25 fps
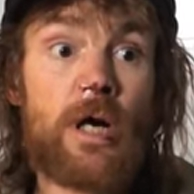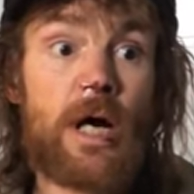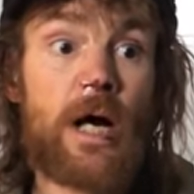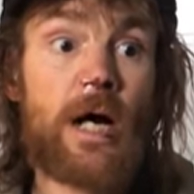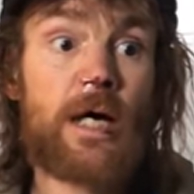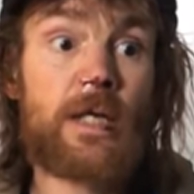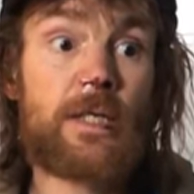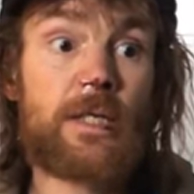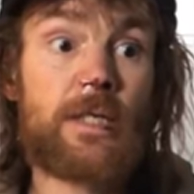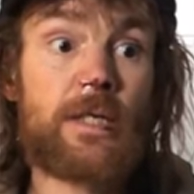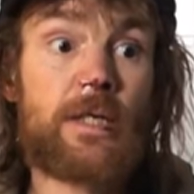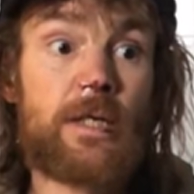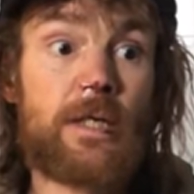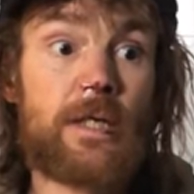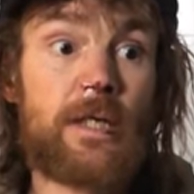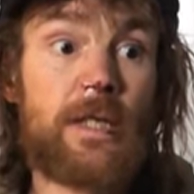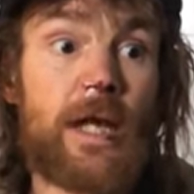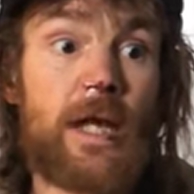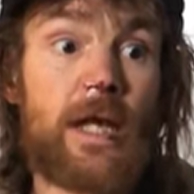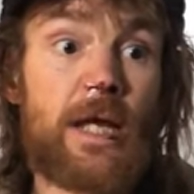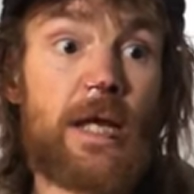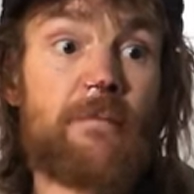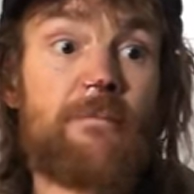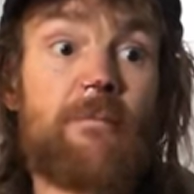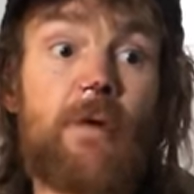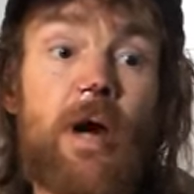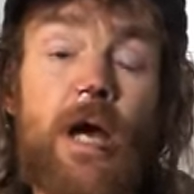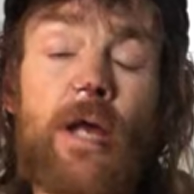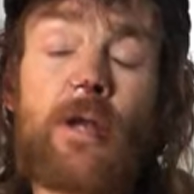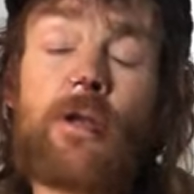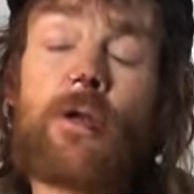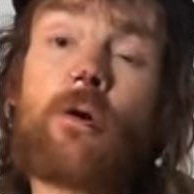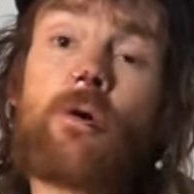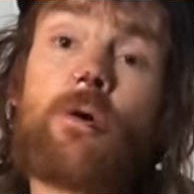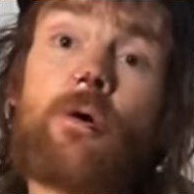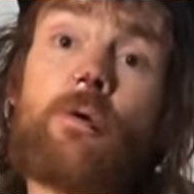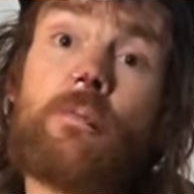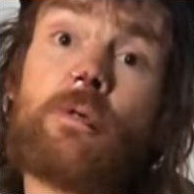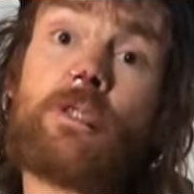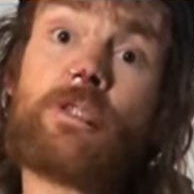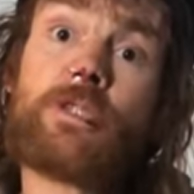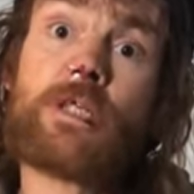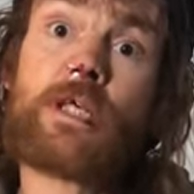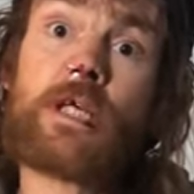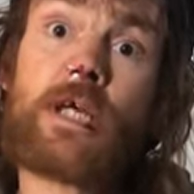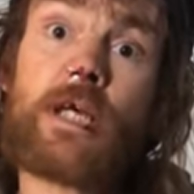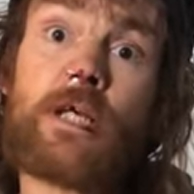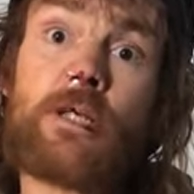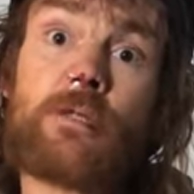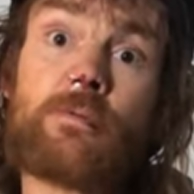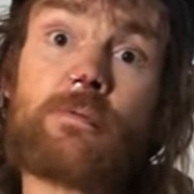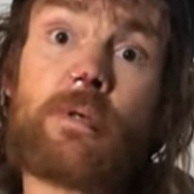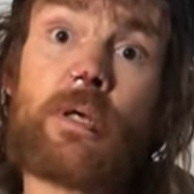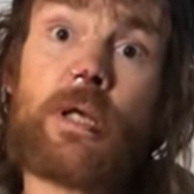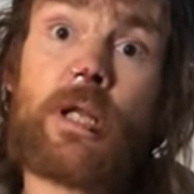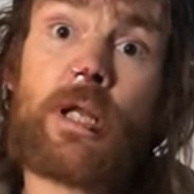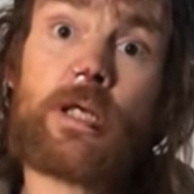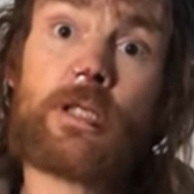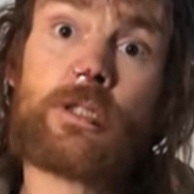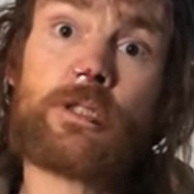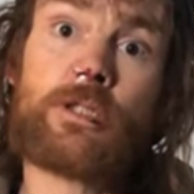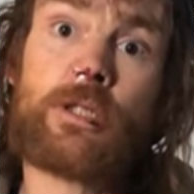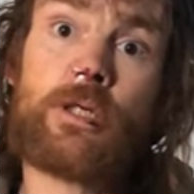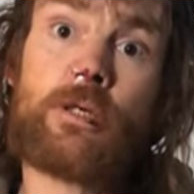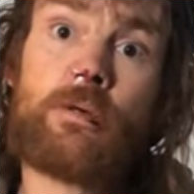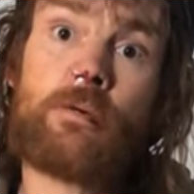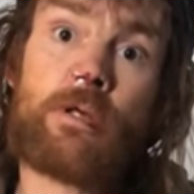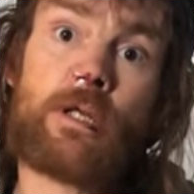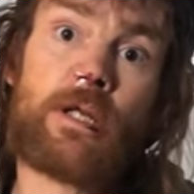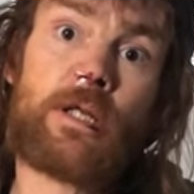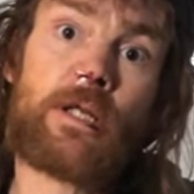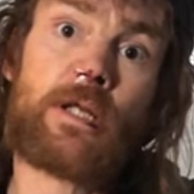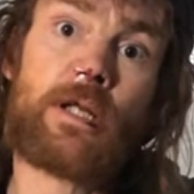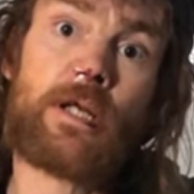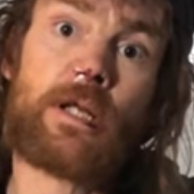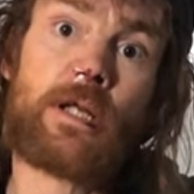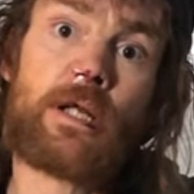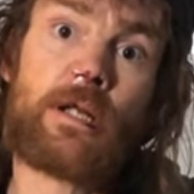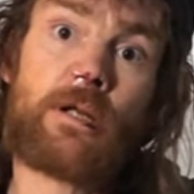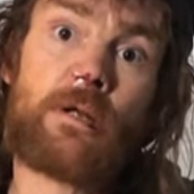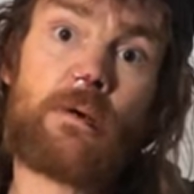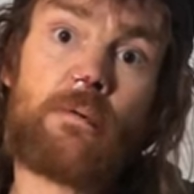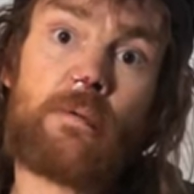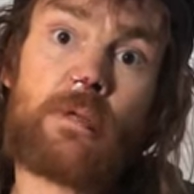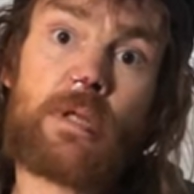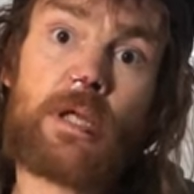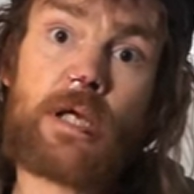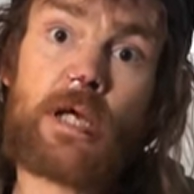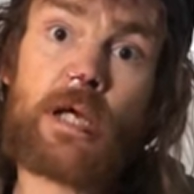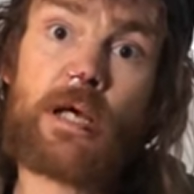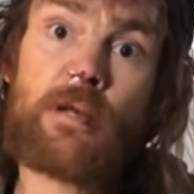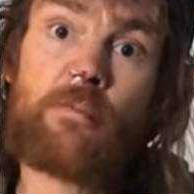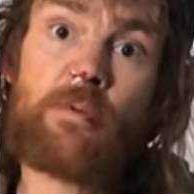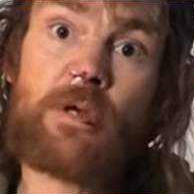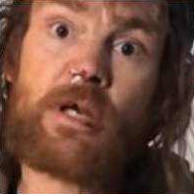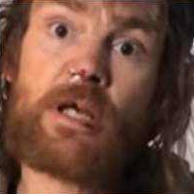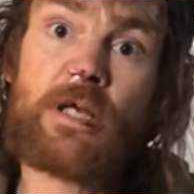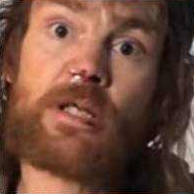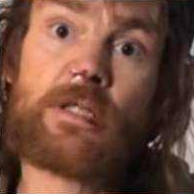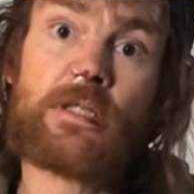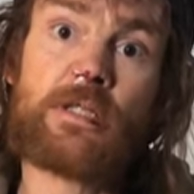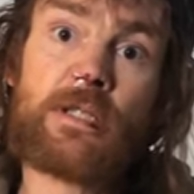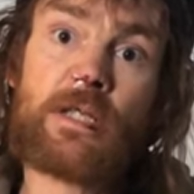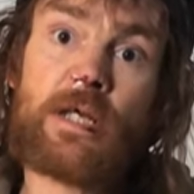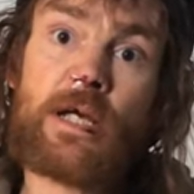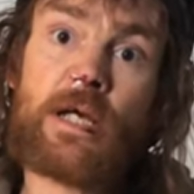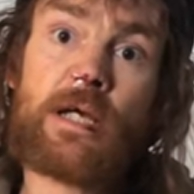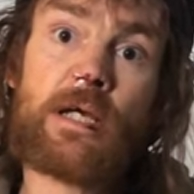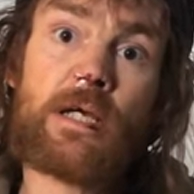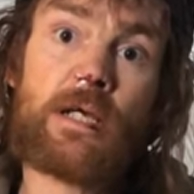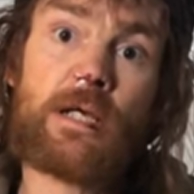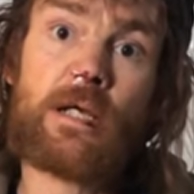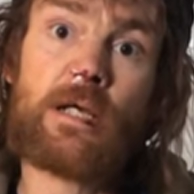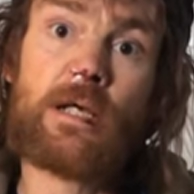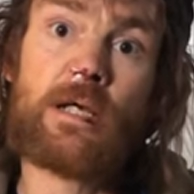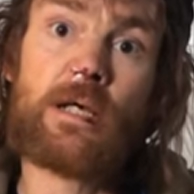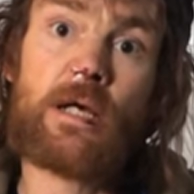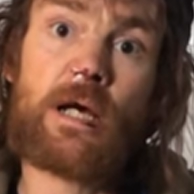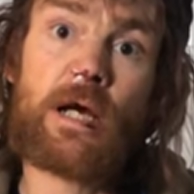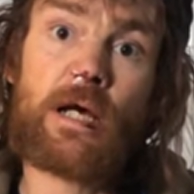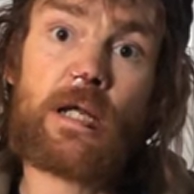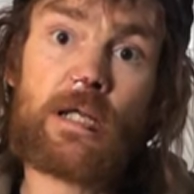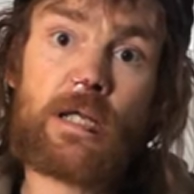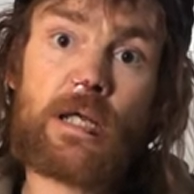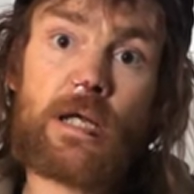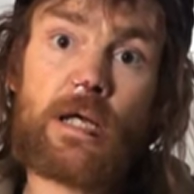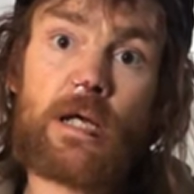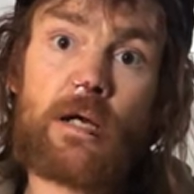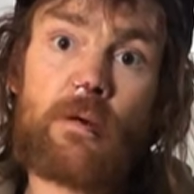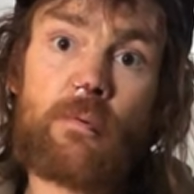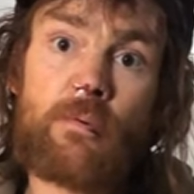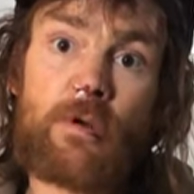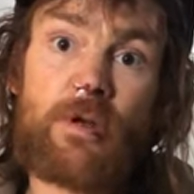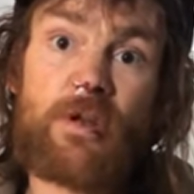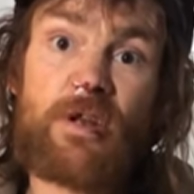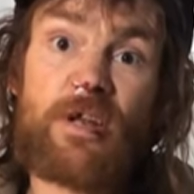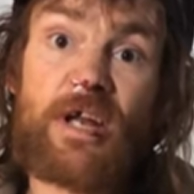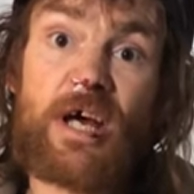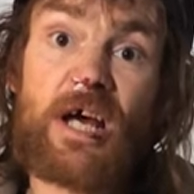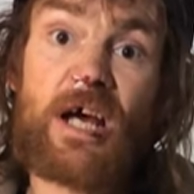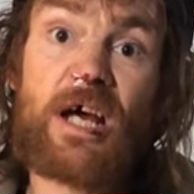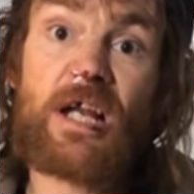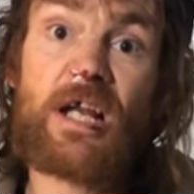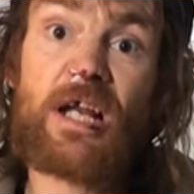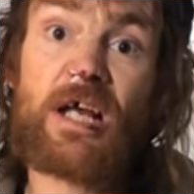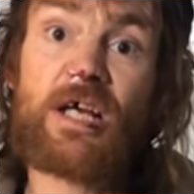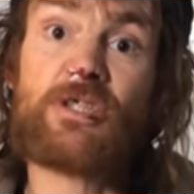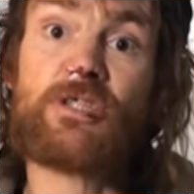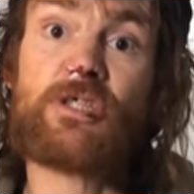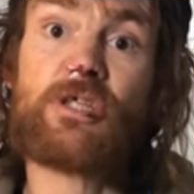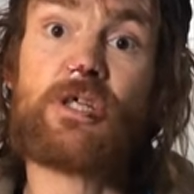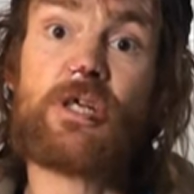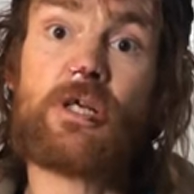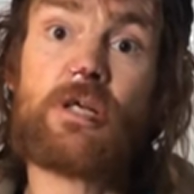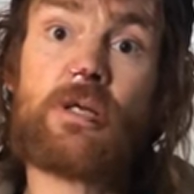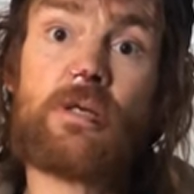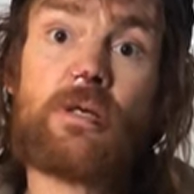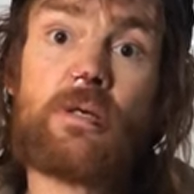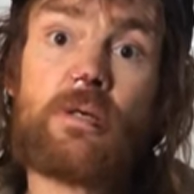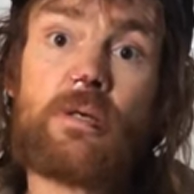I think if I had not come into Kingsway last year when I did, I don't think I'd be here today. I think I would have died last year.